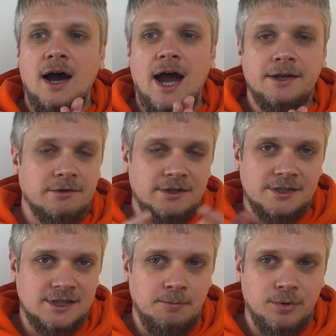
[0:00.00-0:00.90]
I created
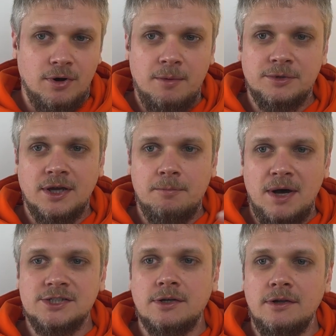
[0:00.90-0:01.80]
some prompt: a
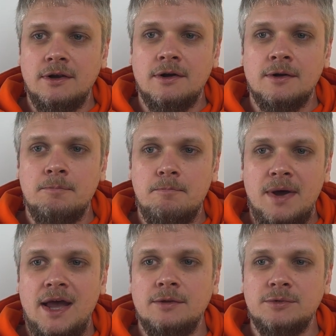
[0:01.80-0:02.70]
muscular
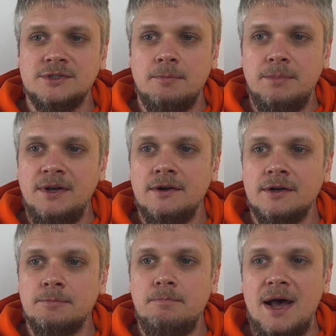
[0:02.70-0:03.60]
man with a
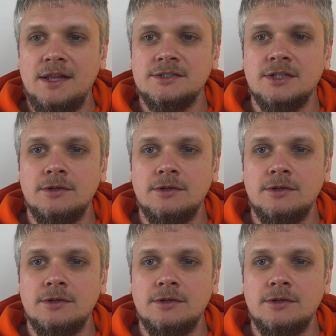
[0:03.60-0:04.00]
beard balancing